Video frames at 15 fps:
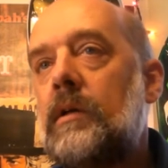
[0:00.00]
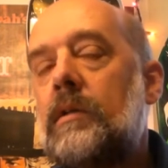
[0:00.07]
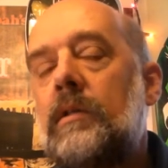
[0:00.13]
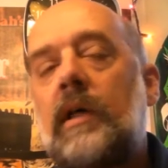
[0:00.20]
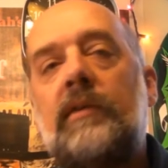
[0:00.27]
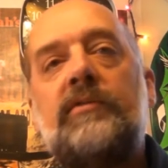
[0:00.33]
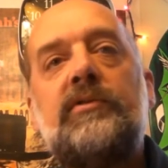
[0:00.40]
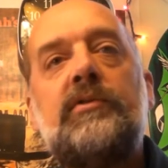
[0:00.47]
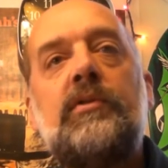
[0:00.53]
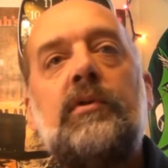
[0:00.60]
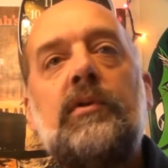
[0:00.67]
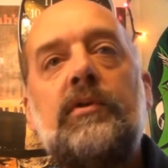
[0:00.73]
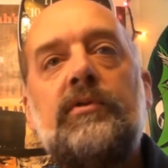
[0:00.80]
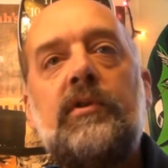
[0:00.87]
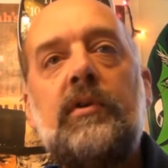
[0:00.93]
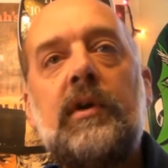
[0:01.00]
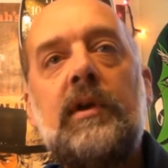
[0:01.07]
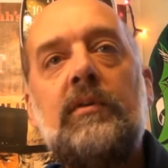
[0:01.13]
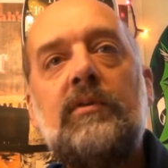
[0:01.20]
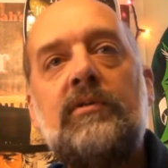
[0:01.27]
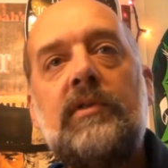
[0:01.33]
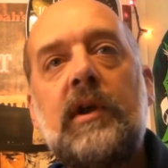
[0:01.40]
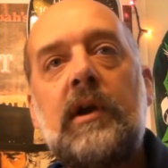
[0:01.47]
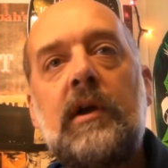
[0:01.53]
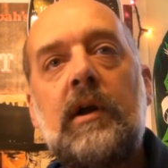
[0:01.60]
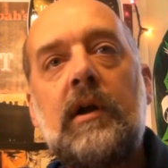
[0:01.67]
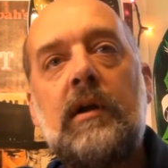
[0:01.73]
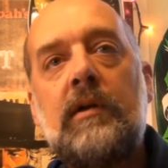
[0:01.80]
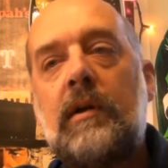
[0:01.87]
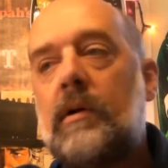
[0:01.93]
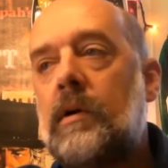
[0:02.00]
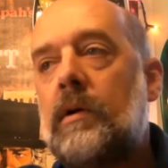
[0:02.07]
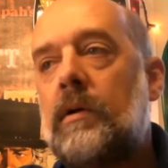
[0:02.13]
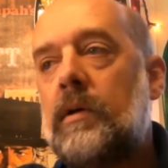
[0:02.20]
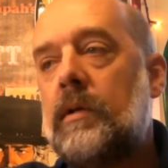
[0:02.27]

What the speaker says: left school. So he was there,